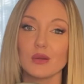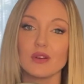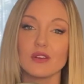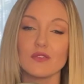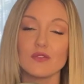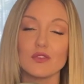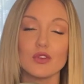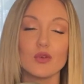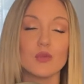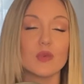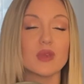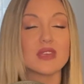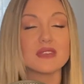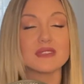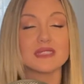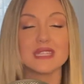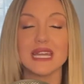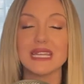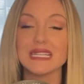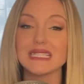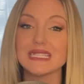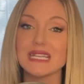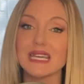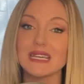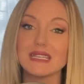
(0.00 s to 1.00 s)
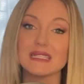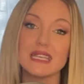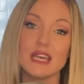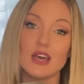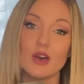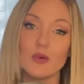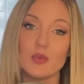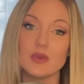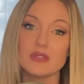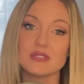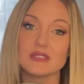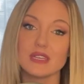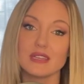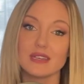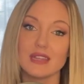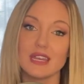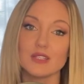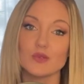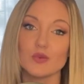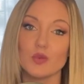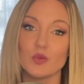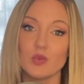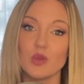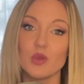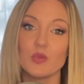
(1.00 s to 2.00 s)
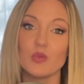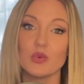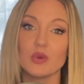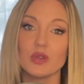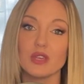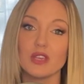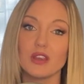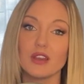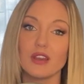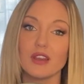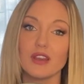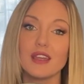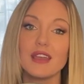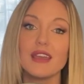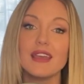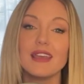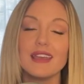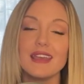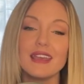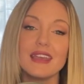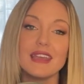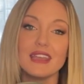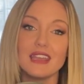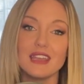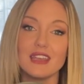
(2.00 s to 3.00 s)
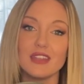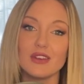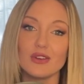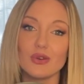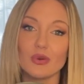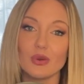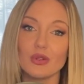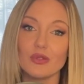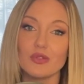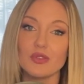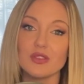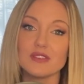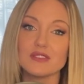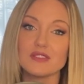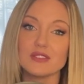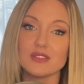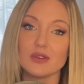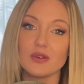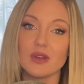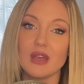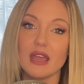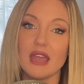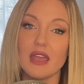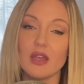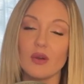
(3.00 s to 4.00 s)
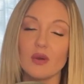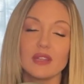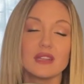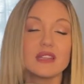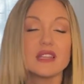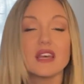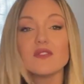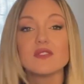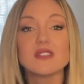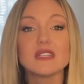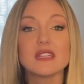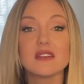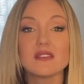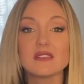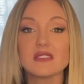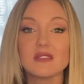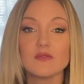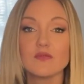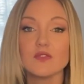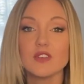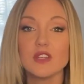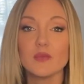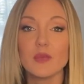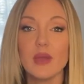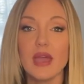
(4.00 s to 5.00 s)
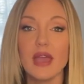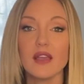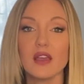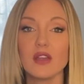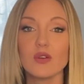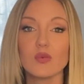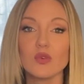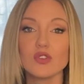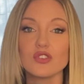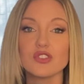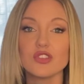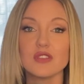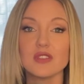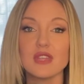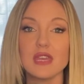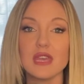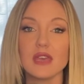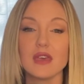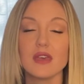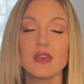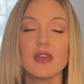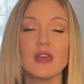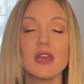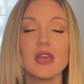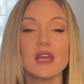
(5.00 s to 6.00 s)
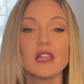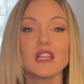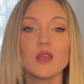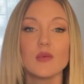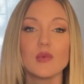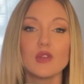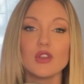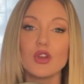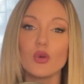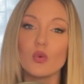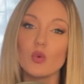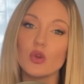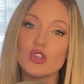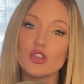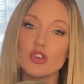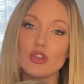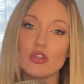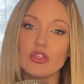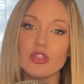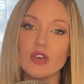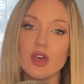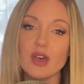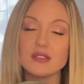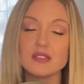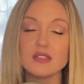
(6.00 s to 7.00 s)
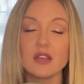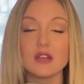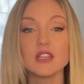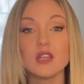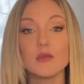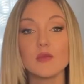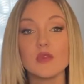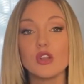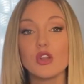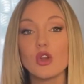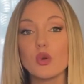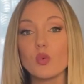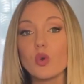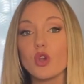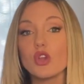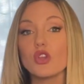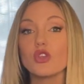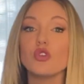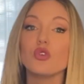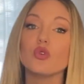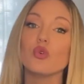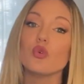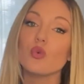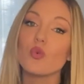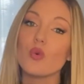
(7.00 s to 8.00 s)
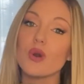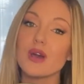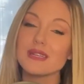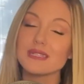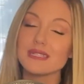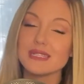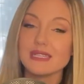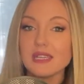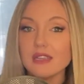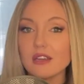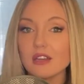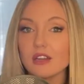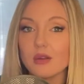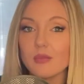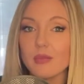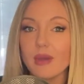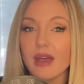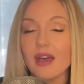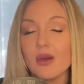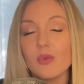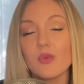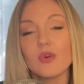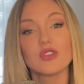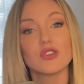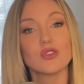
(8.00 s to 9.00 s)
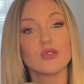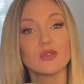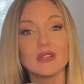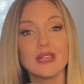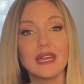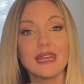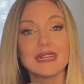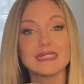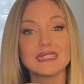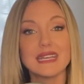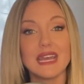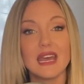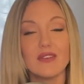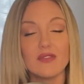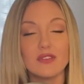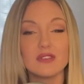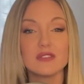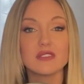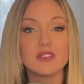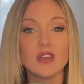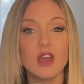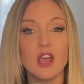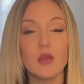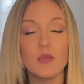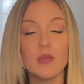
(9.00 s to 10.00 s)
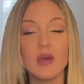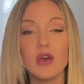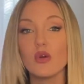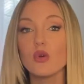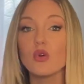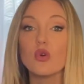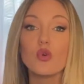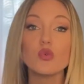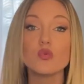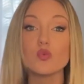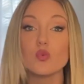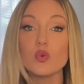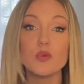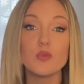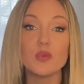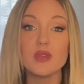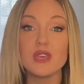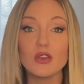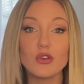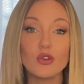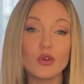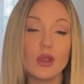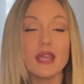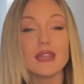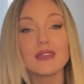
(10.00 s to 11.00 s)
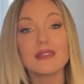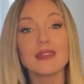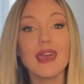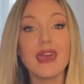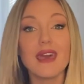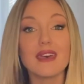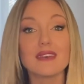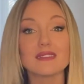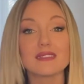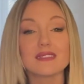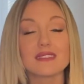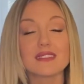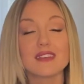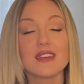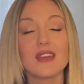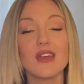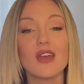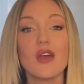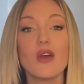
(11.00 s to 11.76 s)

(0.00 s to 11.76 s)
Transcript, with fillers: a review, because that does help us connect with people here in Northeast Ohio. I'd love to hear some feedback on what you think. Let me know what your thoughts are. Let me know what you want to hear about, what you'd like to have us talk about, who would be a great guest,